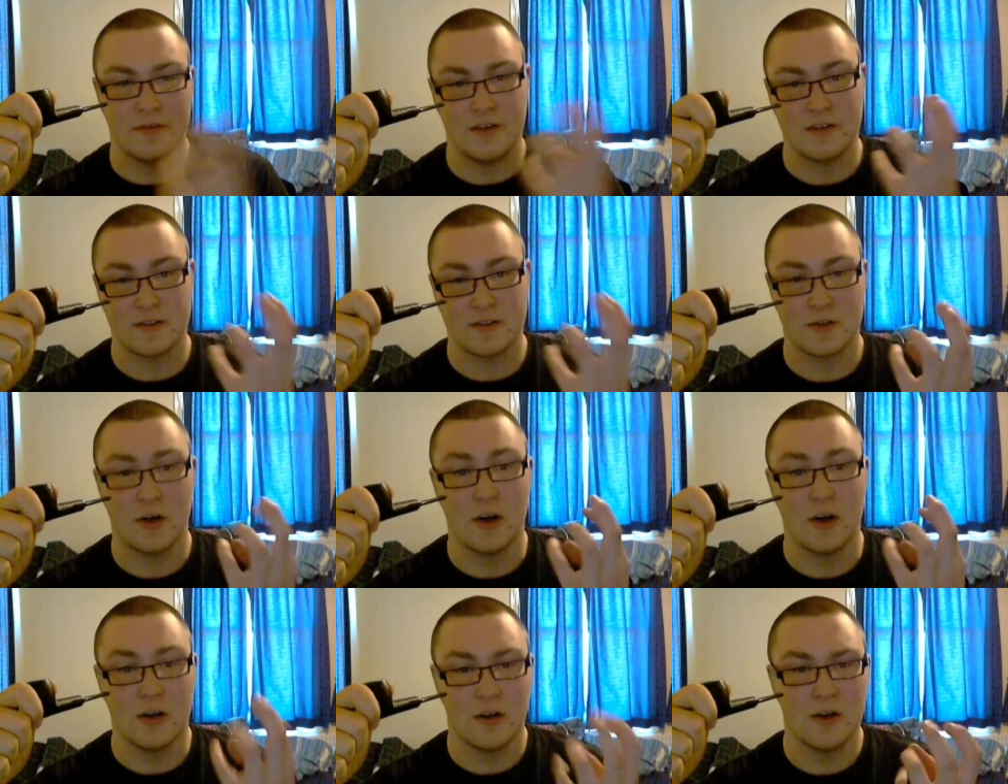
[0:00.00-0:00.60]
It's
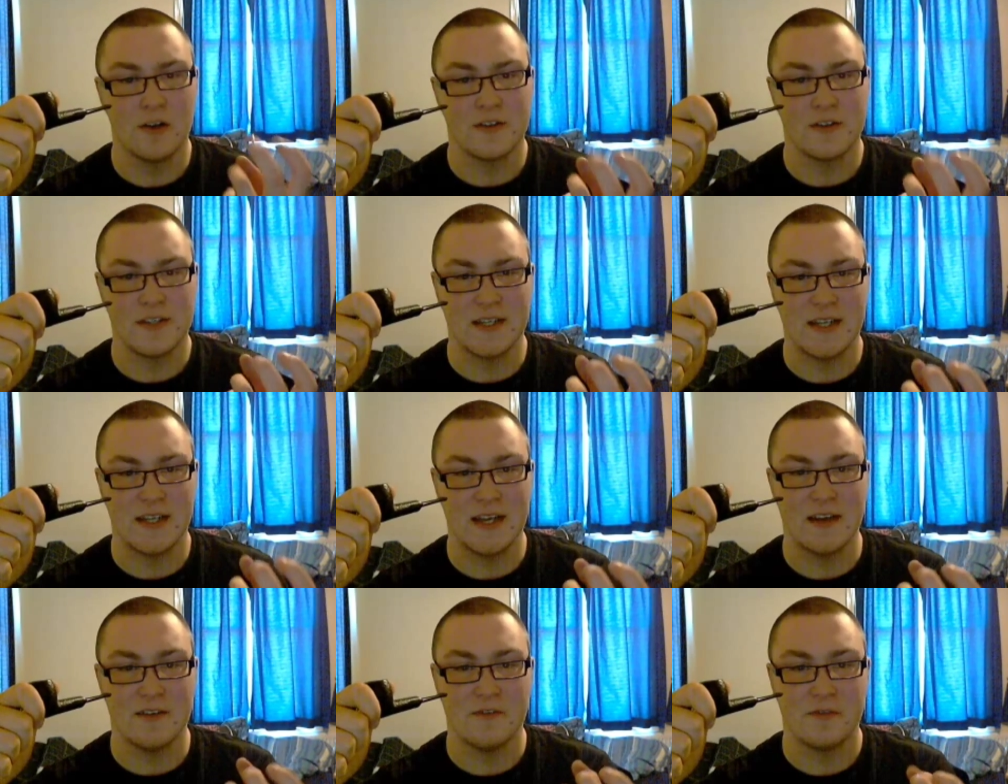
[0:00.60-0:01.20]
got a lot to
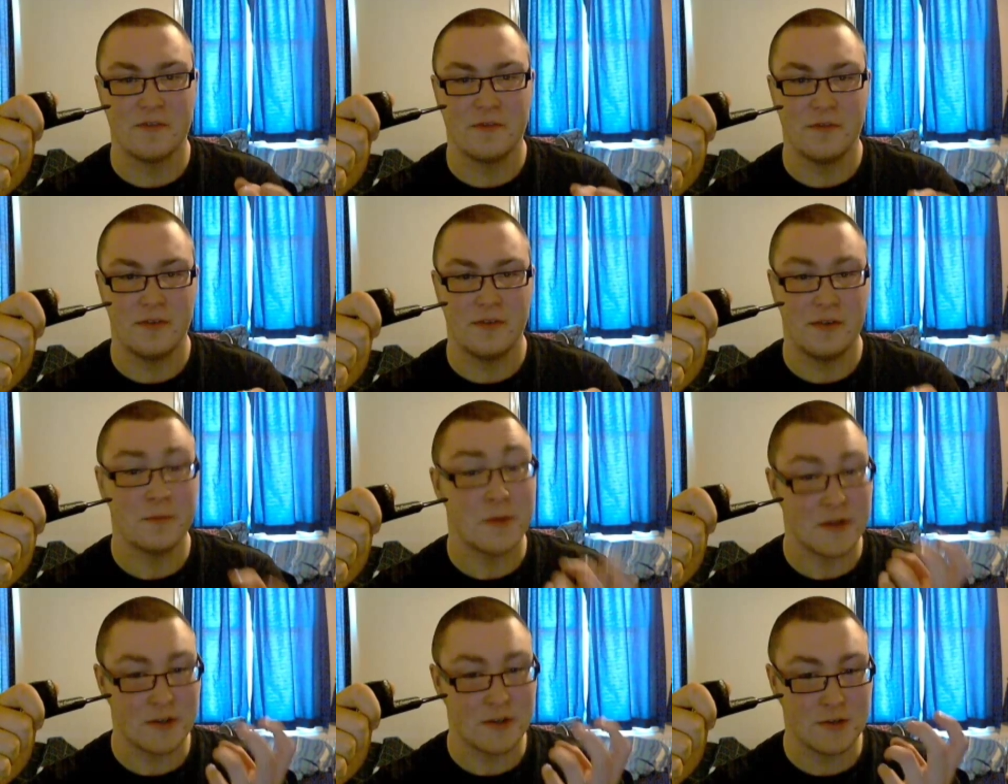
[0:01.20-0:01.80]
give,
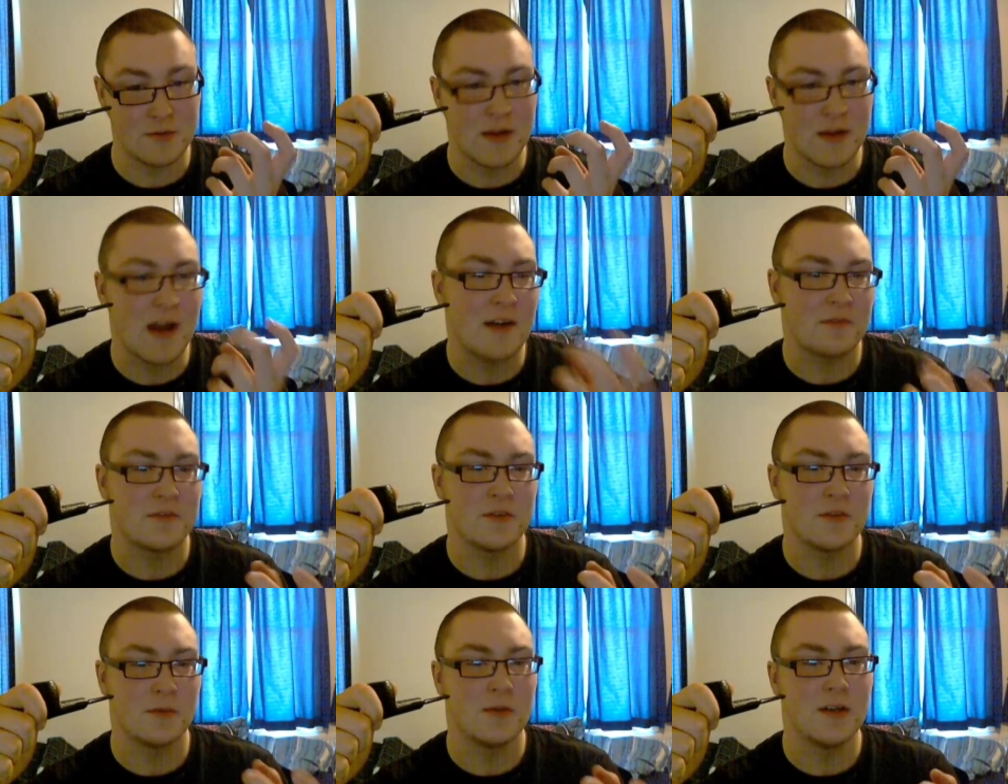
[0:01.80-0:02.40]
but you
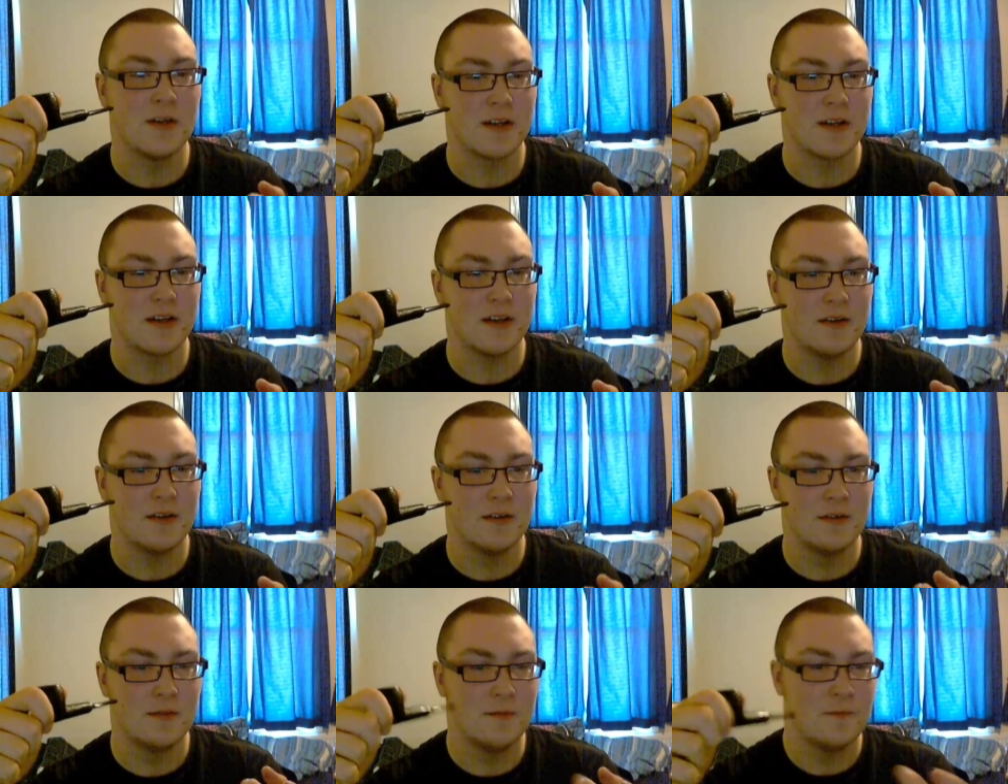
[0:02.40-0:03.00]
have to work it.